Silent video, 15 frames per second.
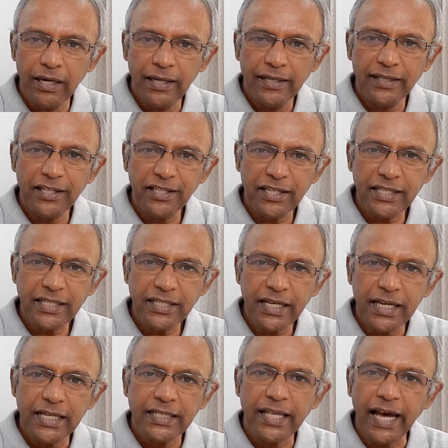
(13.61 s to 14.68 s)
This
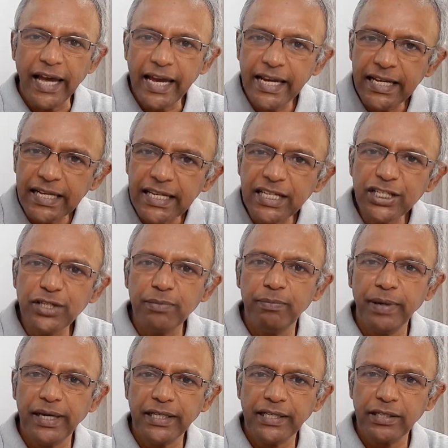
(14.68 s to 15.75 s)
is the English
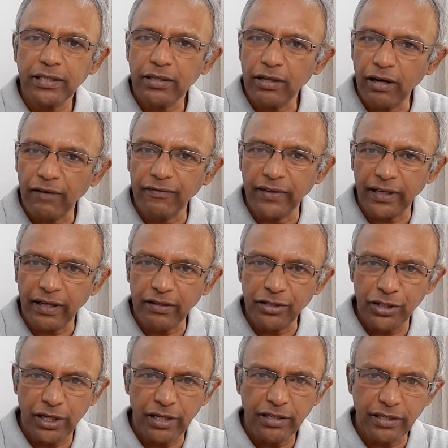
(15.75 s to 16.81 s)
bit of
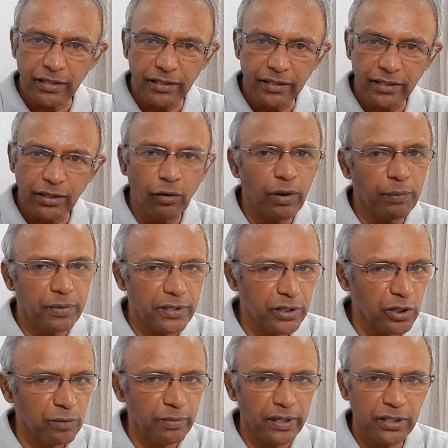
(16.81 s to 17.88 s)
negotiations. So we
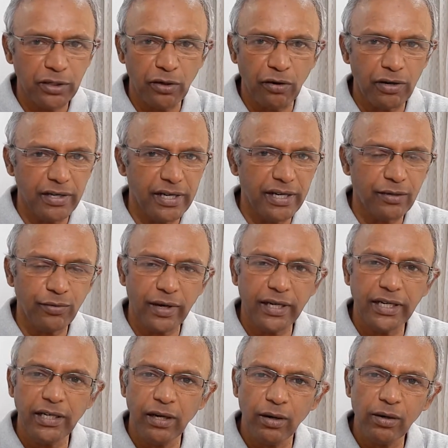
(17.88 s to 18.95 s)
presume that you
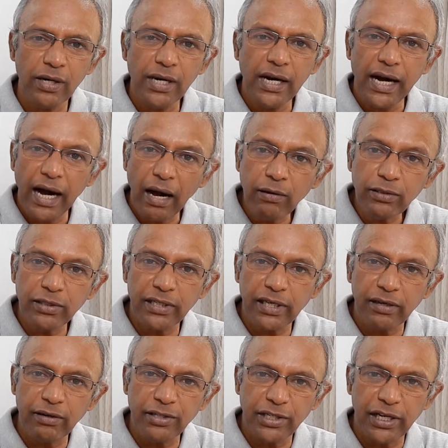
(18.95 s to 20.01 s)
already know how to
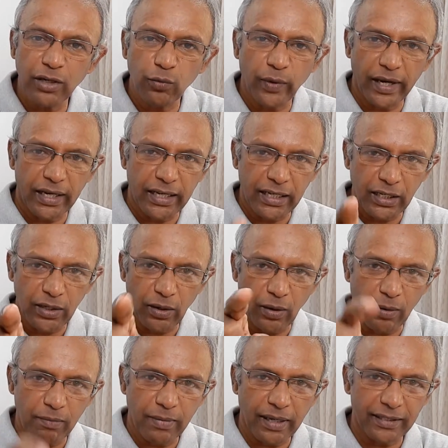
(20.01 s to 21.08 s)
negotiate well in
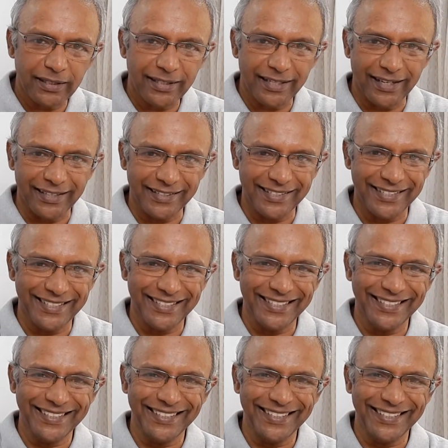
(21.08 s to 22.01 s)
your mother tongues.